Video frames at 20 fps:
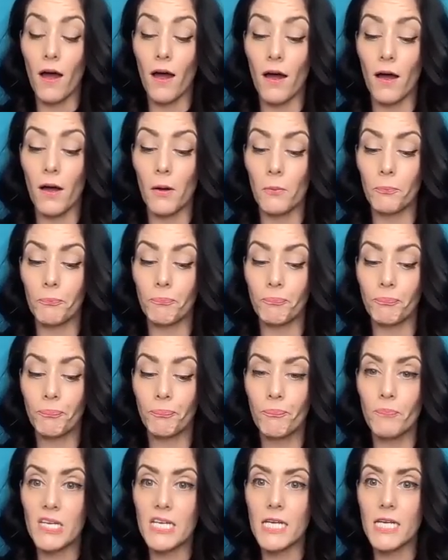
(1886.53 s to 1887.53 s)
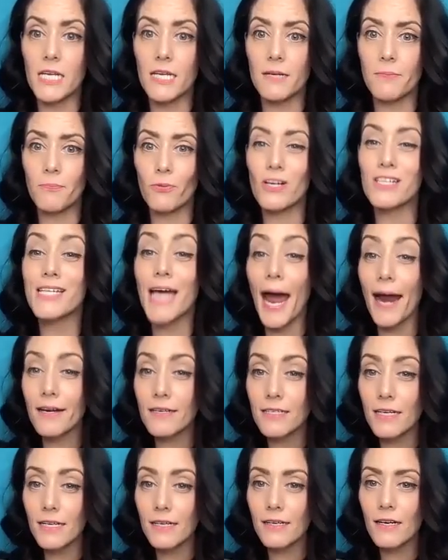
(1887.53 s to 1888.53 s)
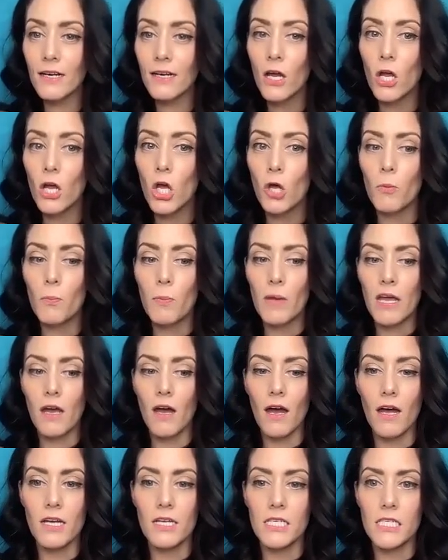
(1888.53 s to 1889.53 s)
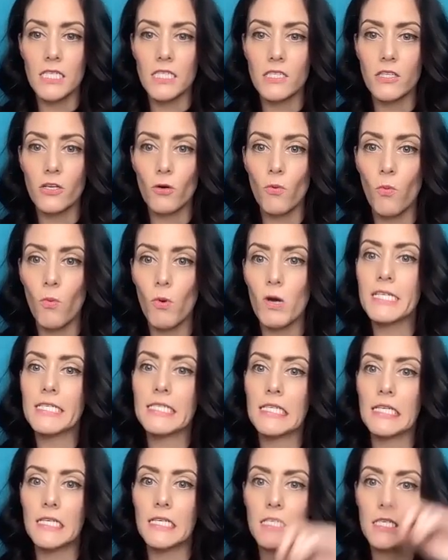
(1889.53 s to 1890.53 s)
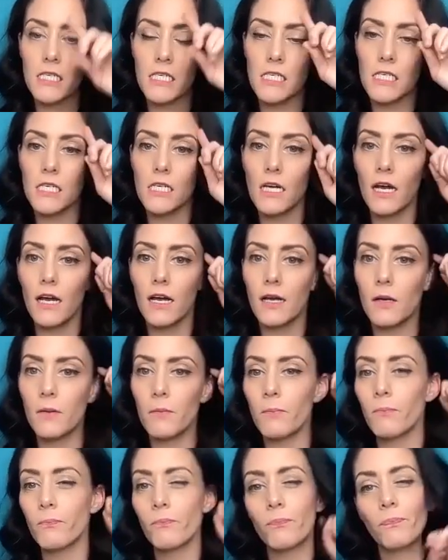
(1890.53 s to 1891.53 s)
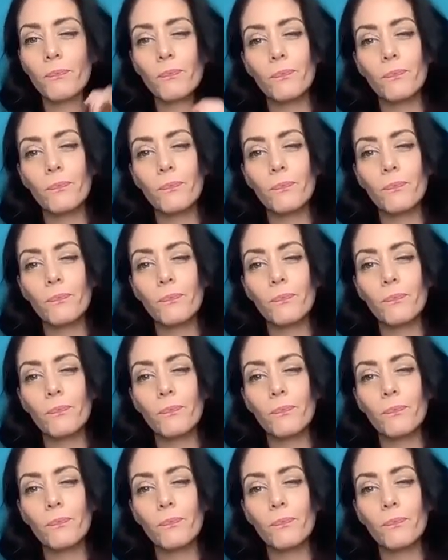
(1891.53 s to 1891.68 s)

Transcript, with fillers: um, be protected, because mm-hmm. there wasn't, um,